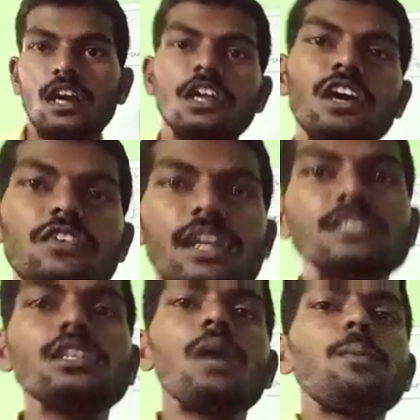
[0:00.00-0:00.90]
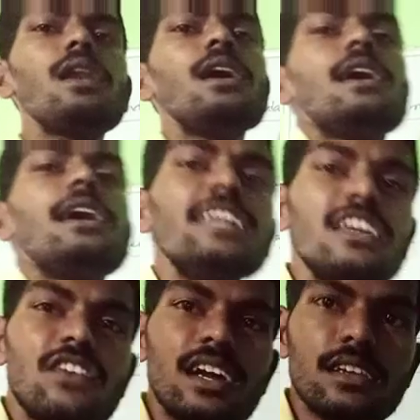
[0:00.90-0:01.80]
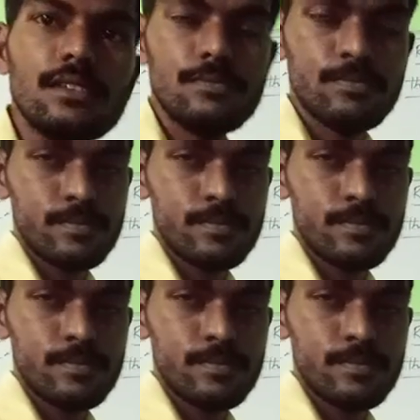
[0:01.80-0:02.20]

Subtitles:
Now, for example, any one